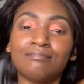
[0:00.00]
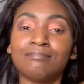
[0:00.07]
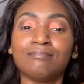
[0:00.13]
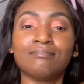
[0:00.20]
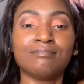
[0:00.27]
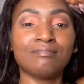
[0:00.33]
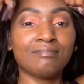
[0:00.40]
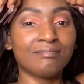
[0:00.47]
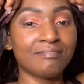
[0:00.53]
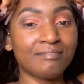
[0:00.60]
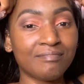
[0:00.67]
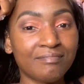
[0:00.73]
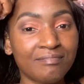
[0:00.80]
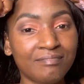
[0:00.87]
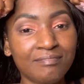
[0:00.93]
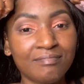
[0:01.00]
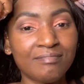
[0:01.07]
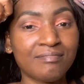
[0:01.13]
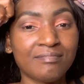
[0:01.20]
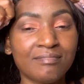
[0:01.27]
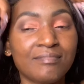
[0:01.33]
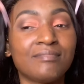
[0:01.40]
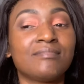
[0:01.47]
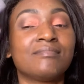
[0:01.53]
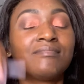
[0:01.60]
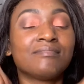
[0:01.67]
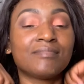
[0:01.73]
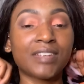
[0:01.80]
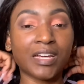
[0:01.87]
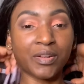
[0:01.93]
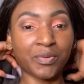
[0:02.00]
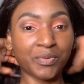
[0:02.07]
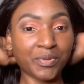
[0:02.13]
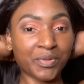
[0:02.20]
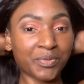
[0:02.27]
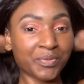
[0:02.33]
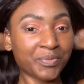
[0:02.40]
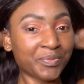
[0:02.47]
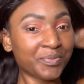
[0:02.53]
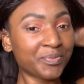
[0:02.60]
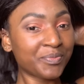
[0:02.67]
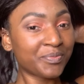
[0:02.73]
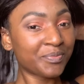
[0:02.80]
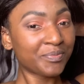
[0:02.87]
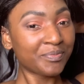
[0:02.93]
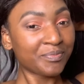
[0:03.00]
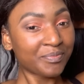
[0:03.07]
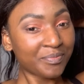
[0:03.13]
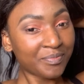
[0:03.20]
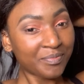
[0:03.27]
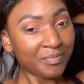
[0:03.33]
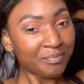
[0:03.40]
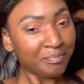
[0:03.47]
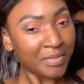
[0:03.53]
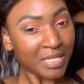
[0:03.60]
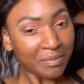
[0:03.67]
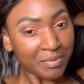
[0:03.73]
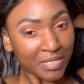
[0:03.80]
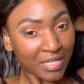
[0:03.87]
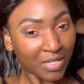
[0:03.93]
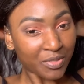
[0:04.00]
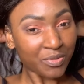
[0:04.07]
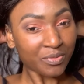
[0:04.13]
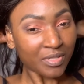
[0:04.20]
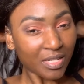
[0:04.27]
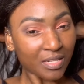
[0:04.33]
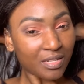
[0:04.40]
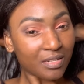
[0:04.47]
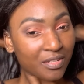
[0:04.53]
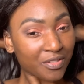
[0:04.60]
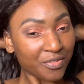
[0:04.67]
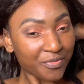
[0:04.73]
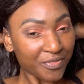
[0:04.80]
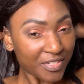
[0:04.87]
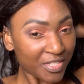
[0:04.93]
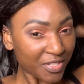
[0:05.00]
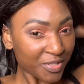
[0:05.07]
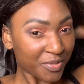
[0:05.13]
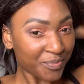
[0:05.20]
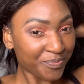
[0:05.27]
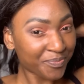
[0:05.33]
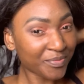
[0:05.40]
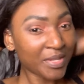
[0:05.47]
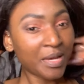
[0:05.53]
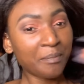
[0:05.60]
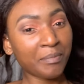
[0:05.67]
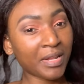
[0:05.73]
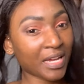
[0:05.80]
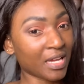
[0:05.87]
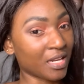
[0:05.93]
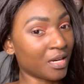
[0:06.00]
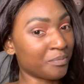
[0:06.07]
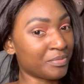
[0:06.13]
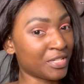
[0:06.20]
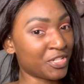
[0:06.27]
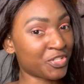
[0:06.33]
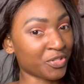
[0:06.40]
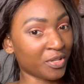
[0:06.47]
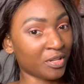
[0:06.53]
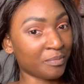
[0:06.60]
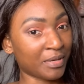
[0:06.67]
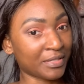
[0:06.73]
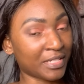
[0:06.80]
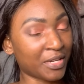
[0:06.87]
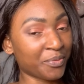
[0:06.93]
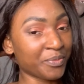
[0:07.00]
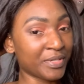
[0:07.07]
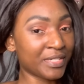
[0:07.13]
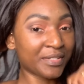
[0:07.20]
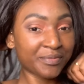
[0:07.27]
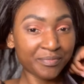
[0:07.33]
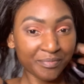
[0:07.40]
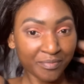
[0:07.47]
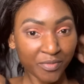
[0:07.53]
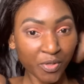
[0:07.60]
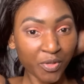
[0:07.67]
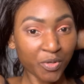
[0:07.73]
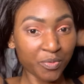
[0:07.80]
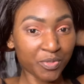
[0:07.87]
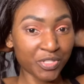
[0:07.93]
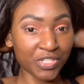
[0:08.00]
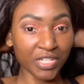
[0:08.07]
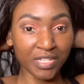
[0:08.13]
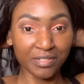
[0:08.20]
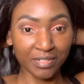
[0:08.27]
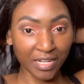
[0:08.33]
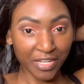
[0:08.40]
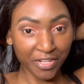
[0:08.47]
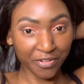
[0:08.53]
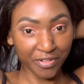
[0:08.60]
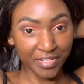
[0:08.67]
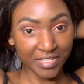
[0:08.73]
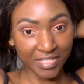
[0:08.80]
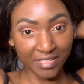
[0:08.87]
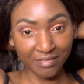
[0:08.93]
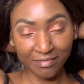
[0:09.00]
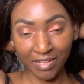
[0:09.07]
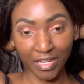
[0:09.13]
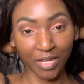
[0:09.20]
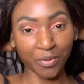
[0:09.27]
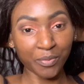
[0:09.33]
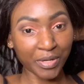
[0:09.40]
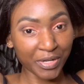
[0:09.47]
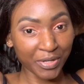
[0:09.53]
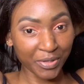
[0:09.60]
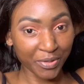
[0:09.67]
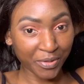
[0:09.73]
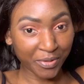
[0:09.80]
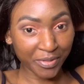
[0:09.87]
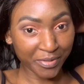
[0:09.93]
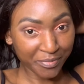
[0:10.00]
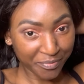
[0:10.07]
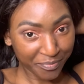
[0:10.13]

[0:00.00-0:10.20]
I don't know. Maybe I'll do that in another video. But I gotta update y'all about that wig. Y'all know it was shedding like crazy, like a wet dog.